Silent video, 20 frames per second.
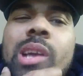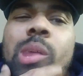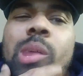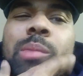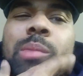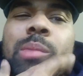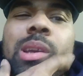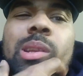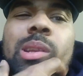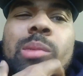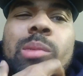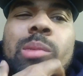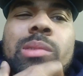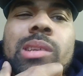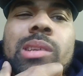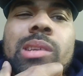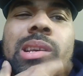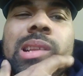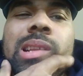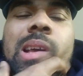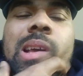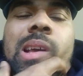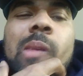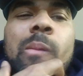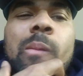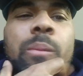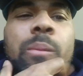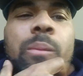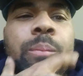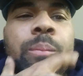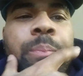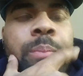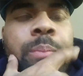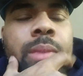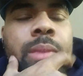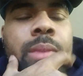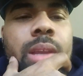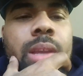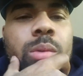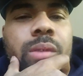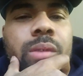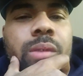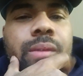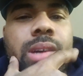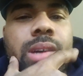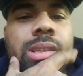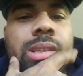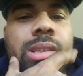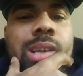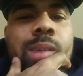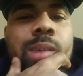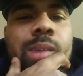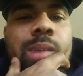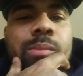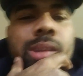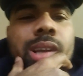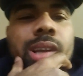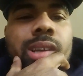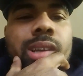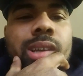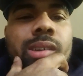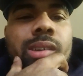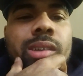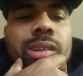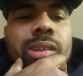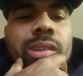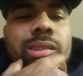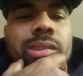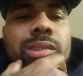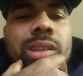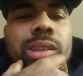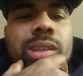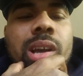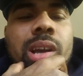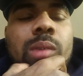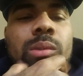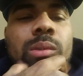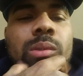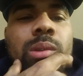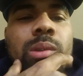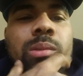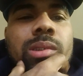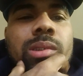out, man, you know what I'm saying? Like, that was fucked up that I couldn't get his shit out, you know what I'm